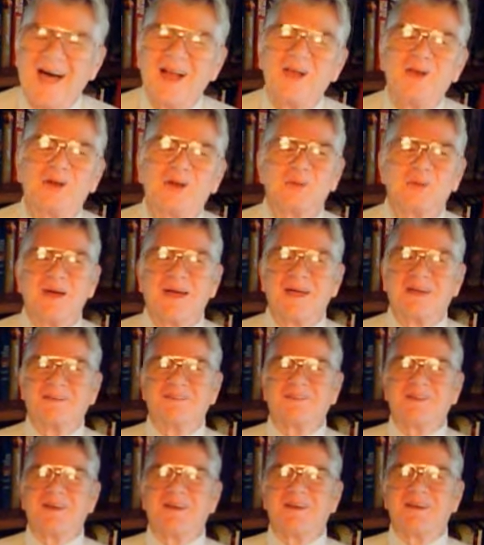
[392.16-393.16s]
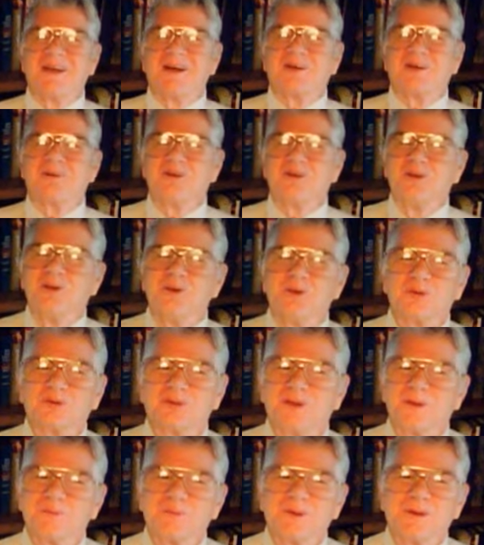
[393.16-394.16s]
I look back at that now, and you know
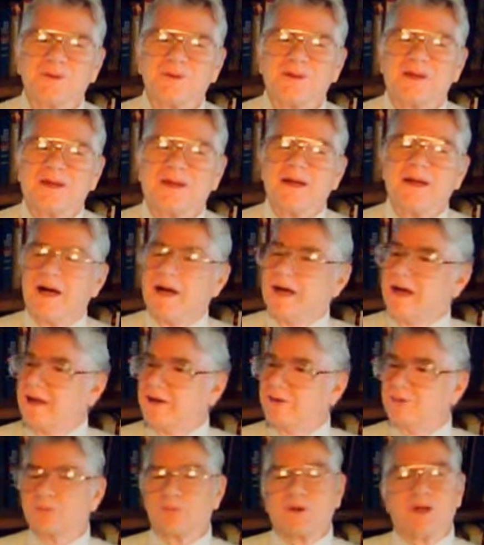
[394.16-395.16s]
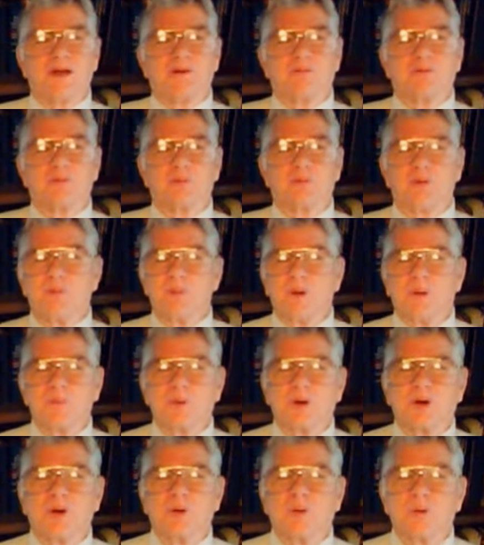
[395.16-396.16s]
something? I don't ever
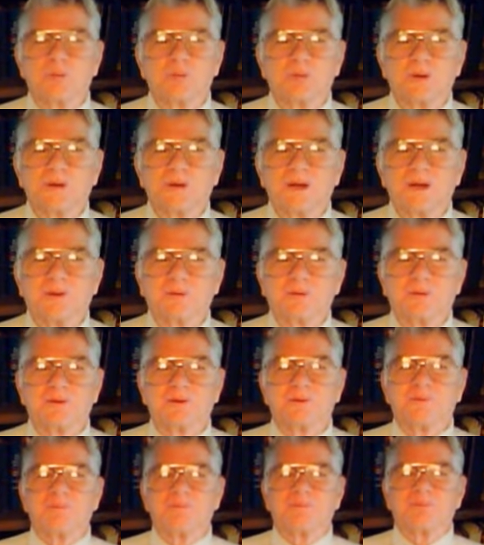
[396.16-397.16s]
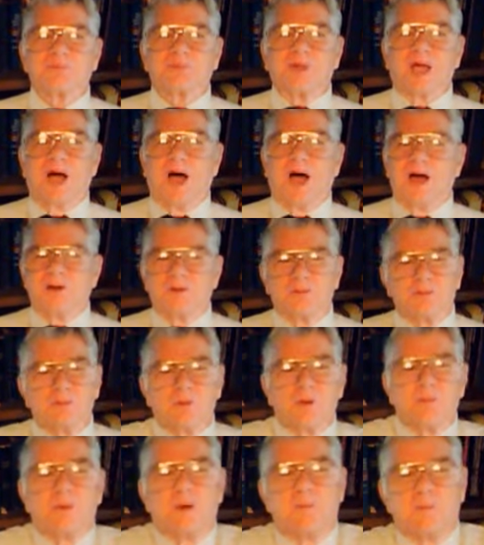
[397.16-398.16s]
remember going without. I
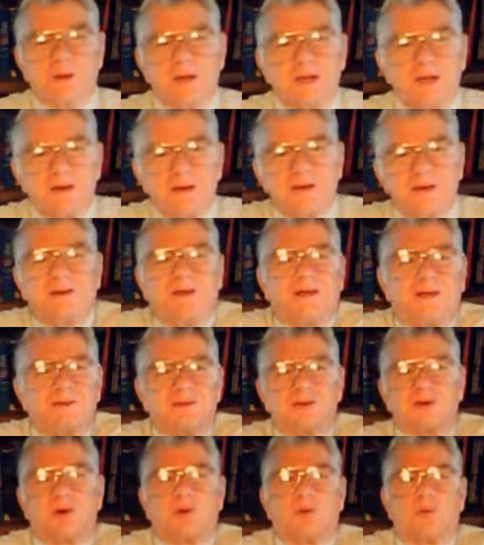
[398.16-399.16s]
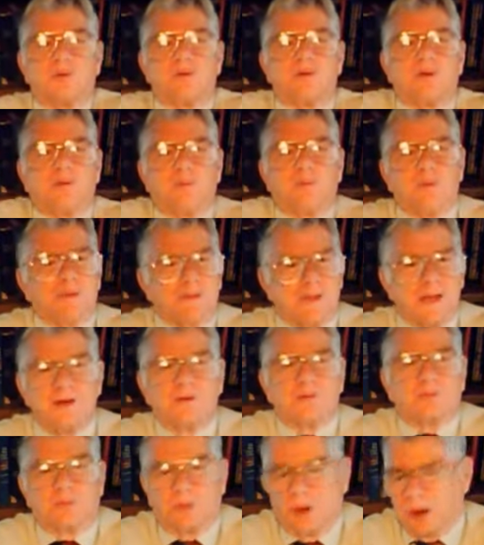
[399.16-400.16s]
don't remember any days of going
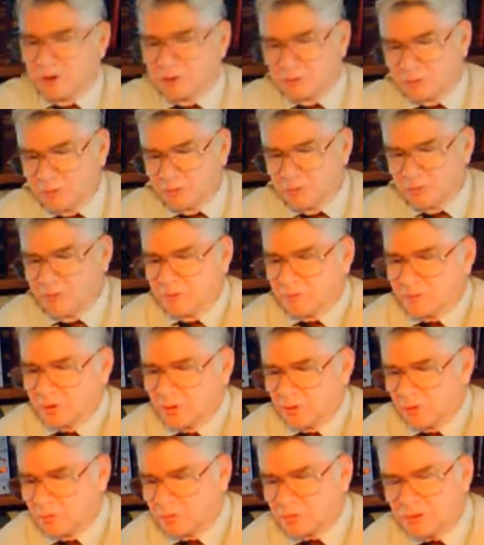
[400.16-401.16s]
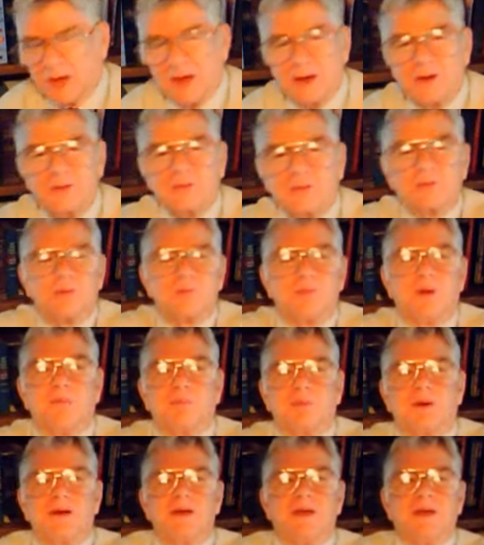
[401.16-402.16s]
without. I don't remember going without. I don't
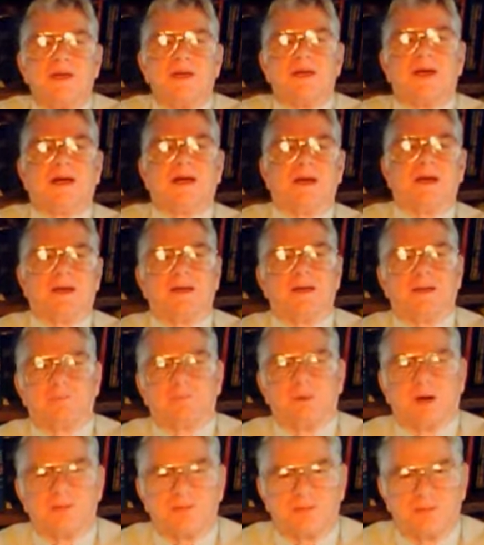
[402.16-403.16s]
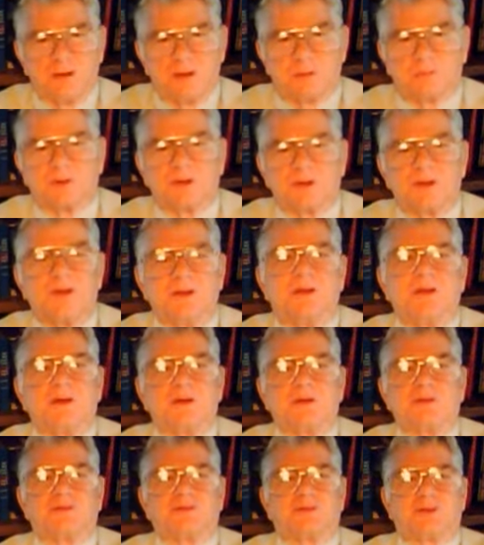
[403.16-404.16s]
remember in my family,
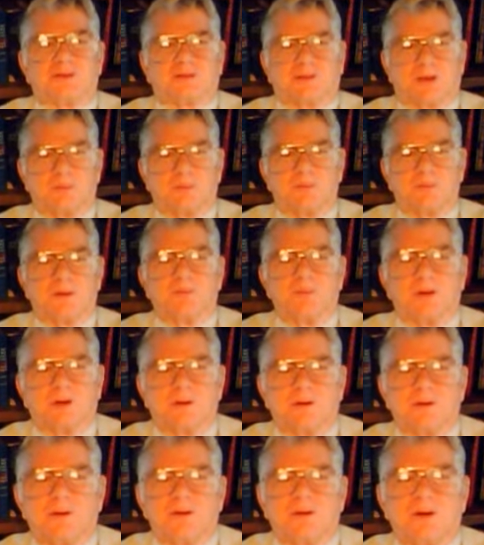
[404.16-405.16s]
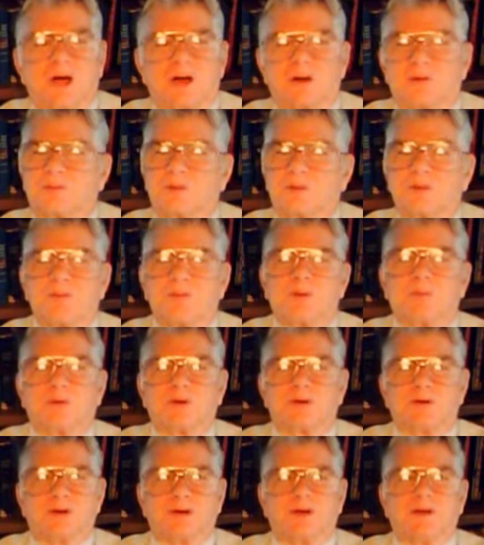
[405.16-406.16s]
since I've been married, I don't
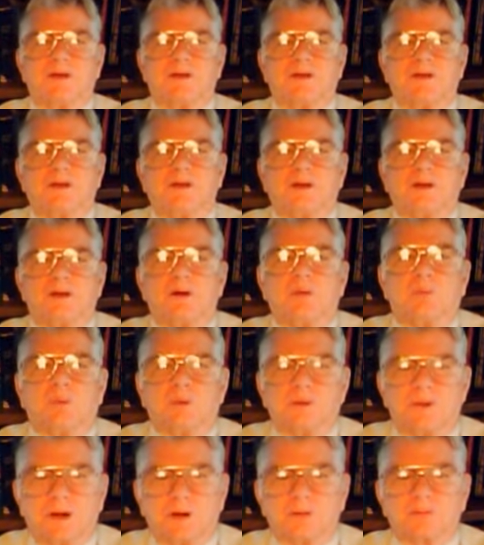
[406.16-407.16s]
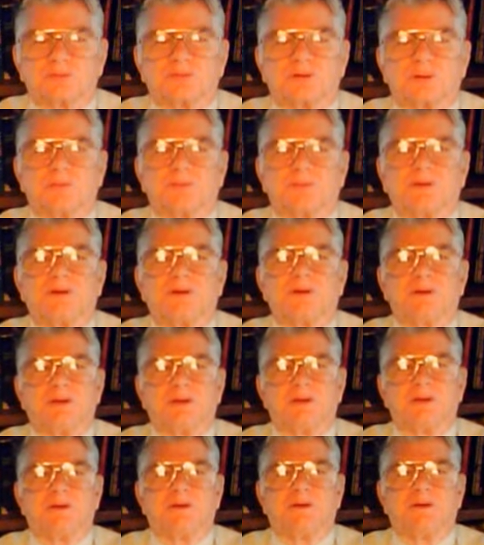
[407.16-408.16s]
remember a day without something to
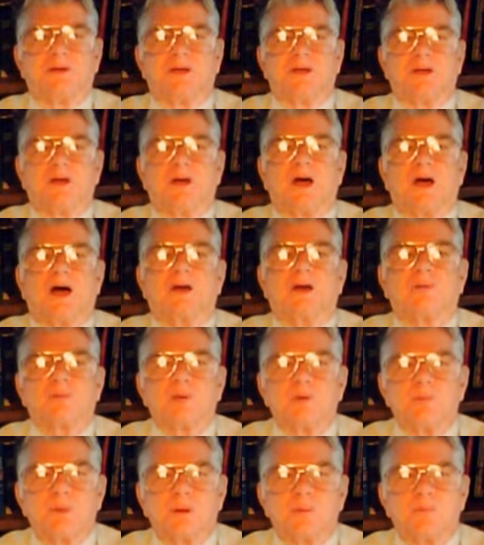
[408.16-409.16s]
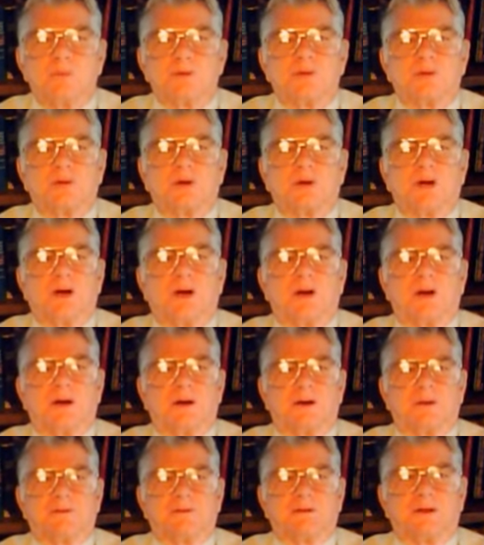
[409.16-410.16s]
eat. Now, I don't remember
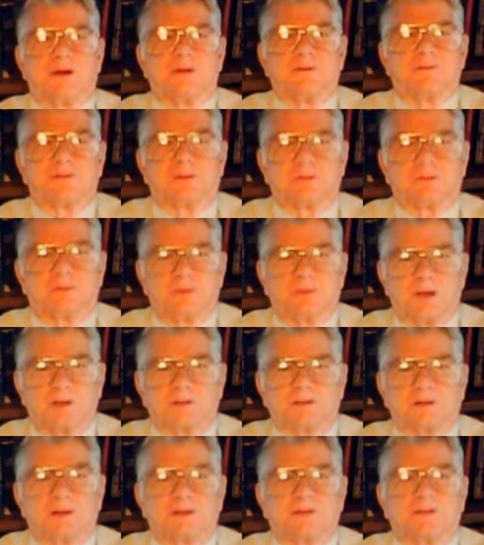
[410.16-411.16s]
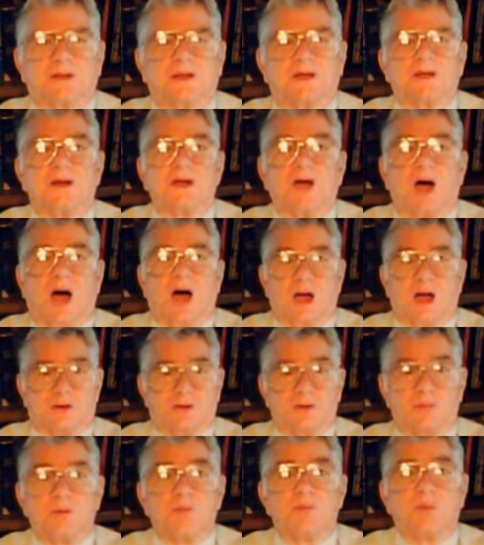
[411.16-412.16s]
some days like that. I
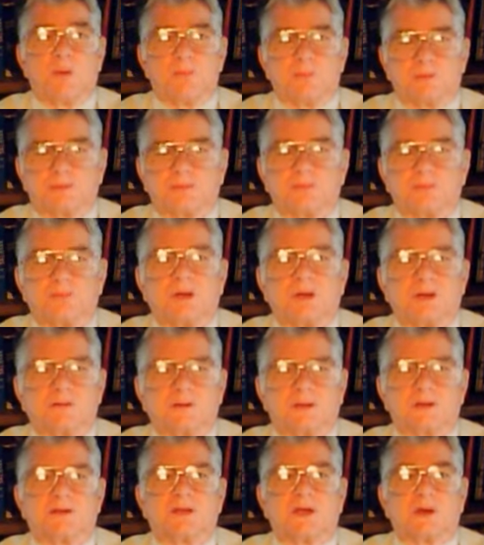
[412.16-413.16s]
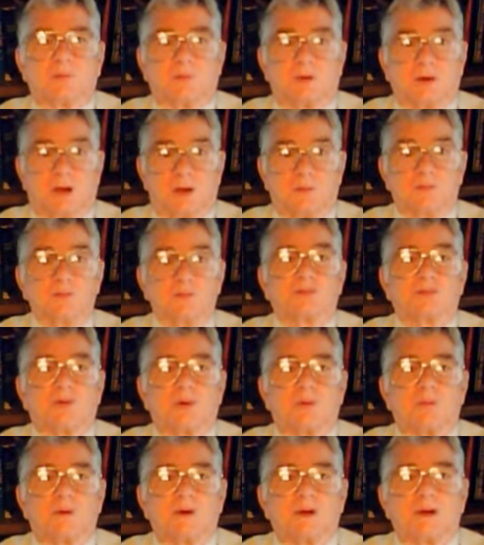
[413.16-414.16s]
do remember some days like that when I was
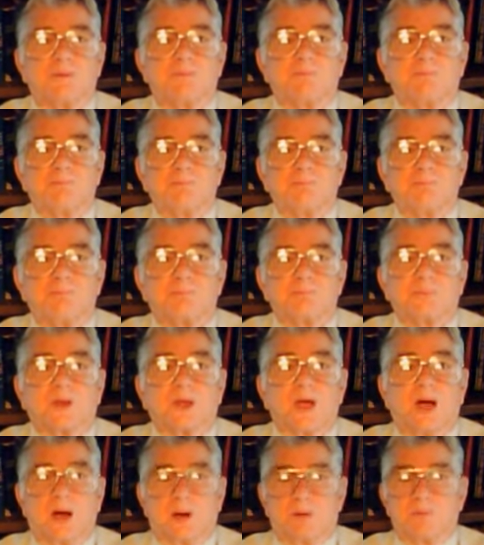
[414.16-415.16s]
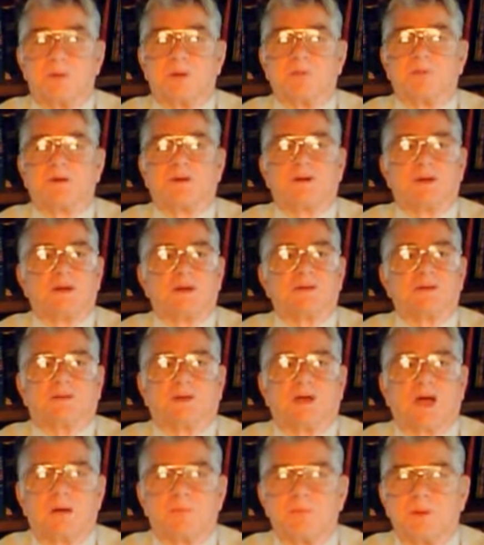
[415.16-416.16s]
growing up. I remember days
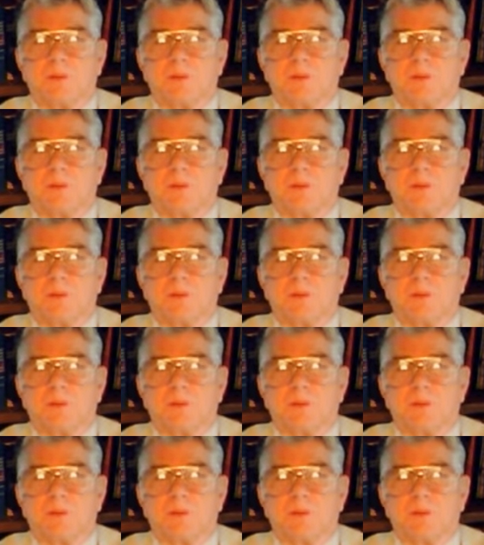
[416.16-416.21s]
like that.